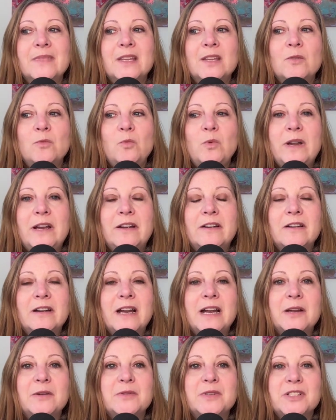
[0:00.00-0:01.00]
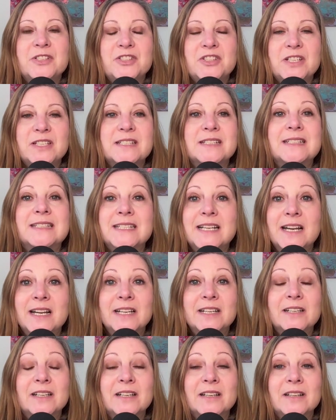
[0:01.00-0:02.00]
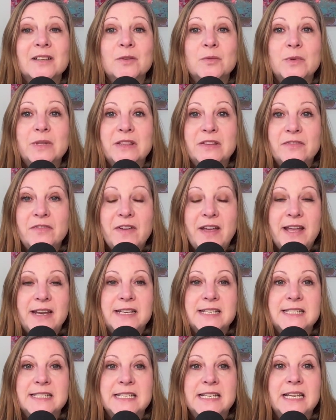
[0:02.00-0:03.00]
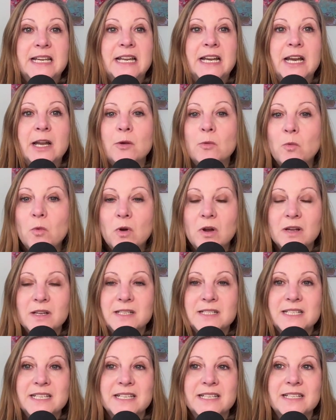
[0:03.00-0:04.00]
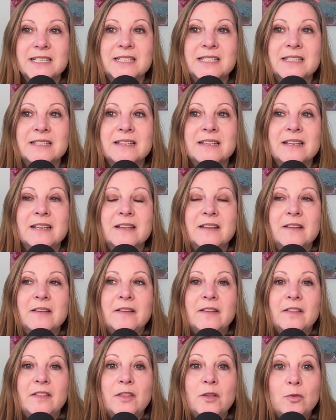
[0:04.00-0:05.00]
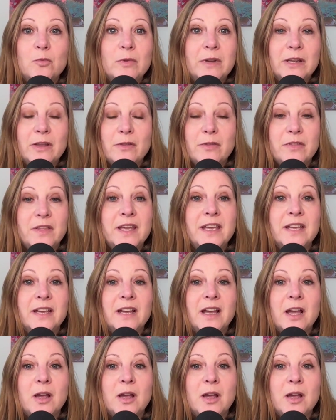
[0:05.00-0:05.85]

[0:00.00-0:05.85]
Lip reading: where I was just done with the fantasy and I wanted the real thing.